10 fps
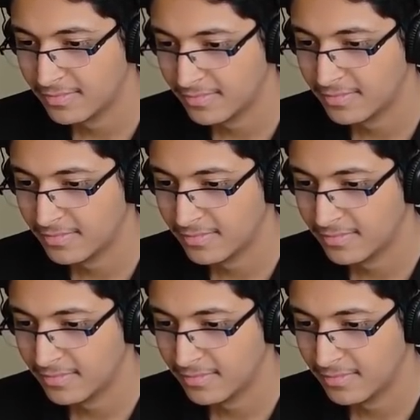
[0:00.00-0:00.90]

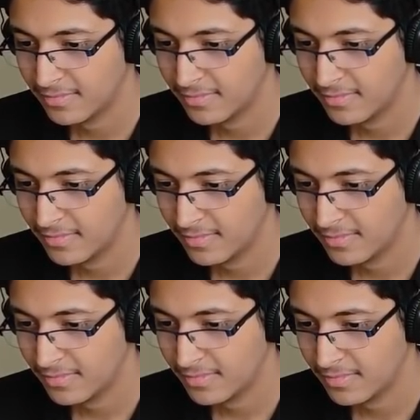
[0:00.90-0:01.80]

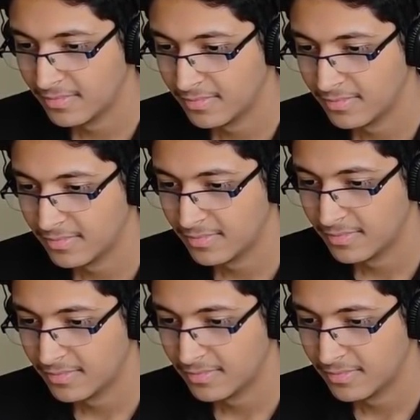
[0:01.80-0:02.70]

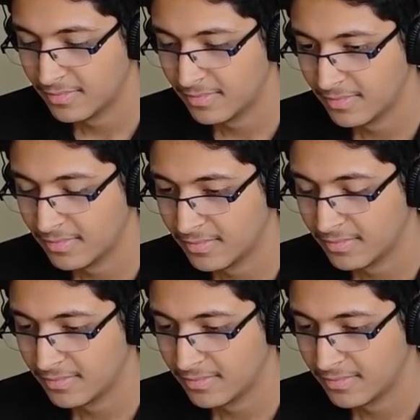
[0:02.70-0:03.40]
[no speech]